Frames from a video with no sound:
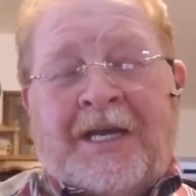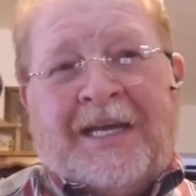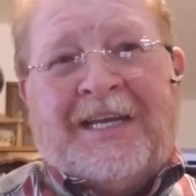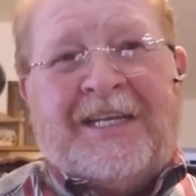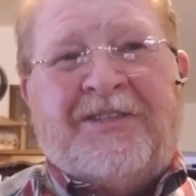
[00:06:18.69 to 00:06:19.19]

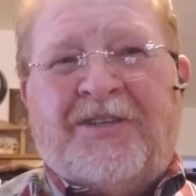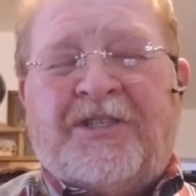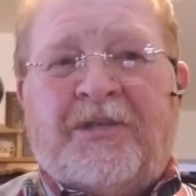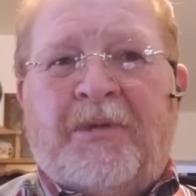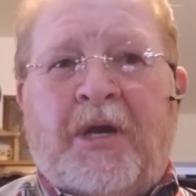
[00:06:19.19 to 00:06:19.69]
And I took
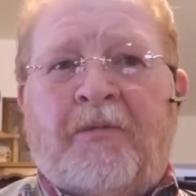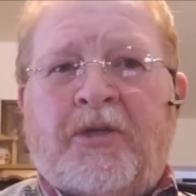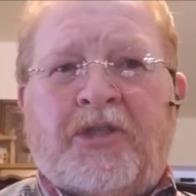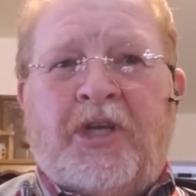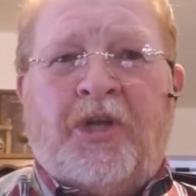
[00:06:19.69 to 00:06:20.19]
some
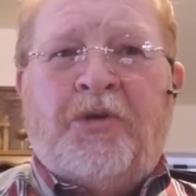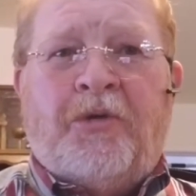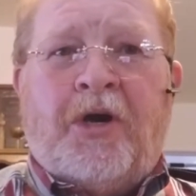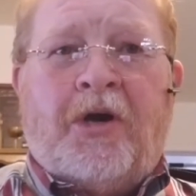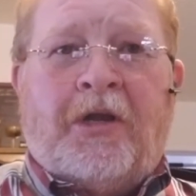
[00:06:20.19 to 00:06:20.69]
Elmer's
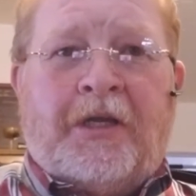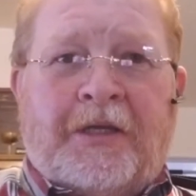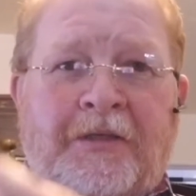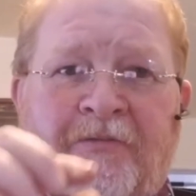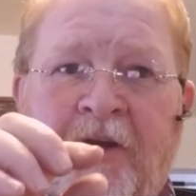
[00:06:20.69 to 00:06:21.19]
glue all,
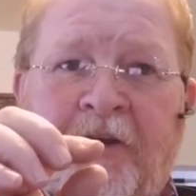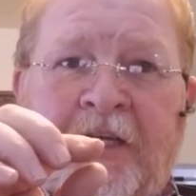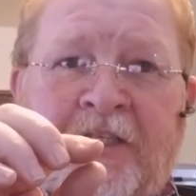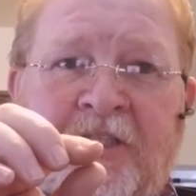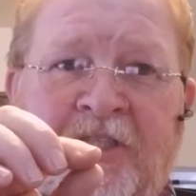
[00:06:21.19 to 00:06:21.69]

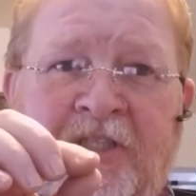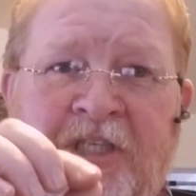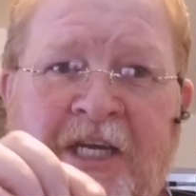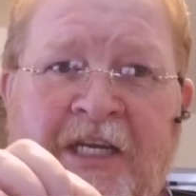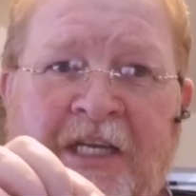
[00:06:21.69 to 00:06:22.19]
very
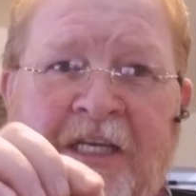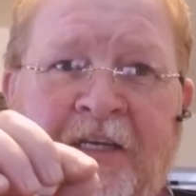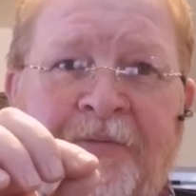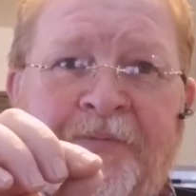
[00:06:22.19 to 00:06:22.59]
gently,